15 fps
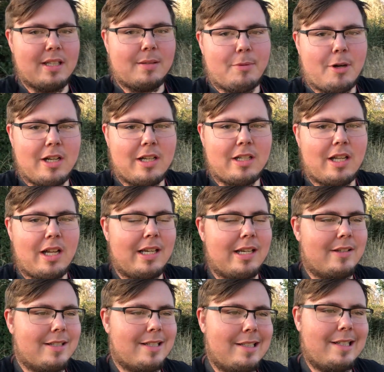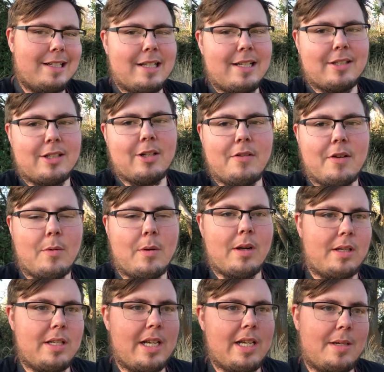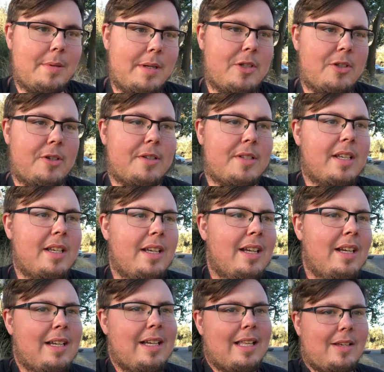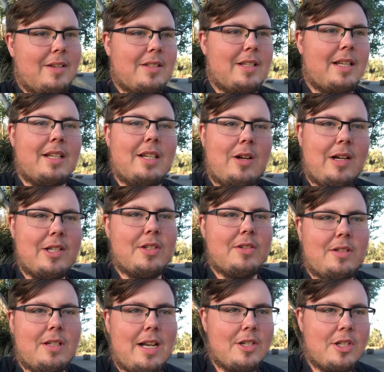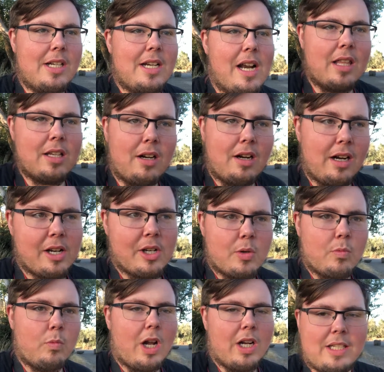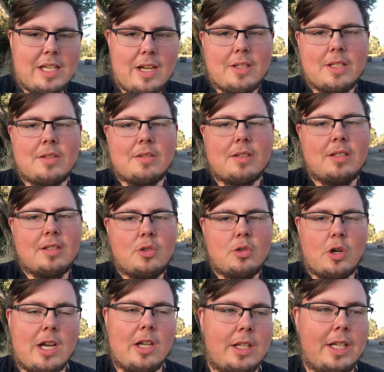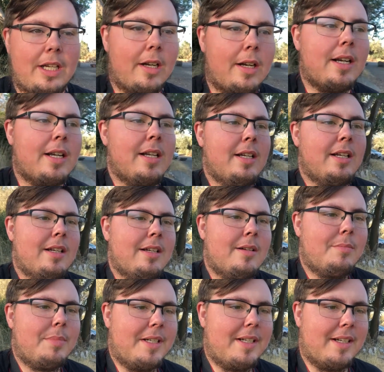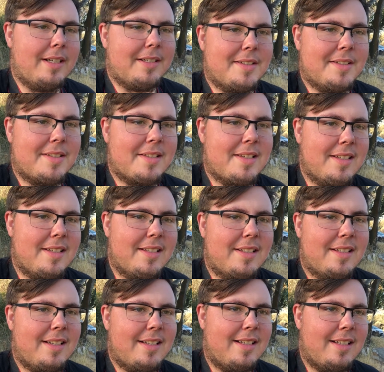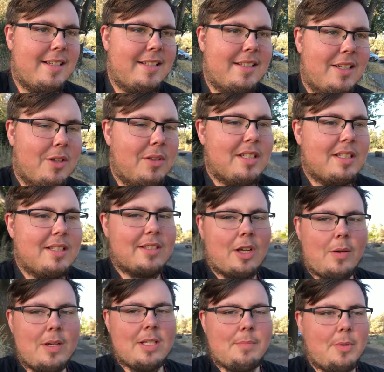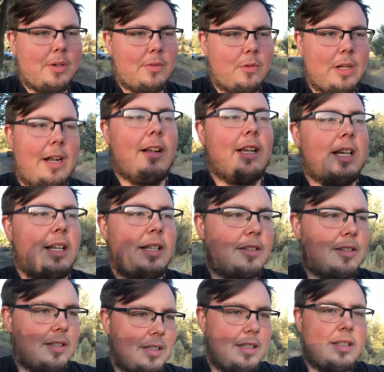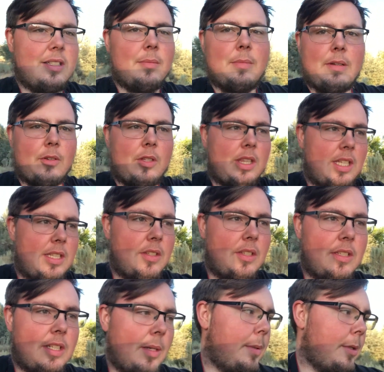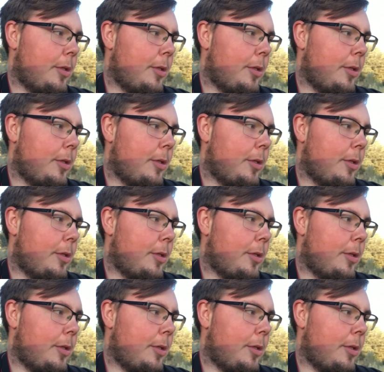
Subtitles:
the parking lot, and I was like, I don't know if I want to take any pictures. And I was like, I should get out of the car and I should walk down this trail here, because this is always a beautiful area. There's some different things you can take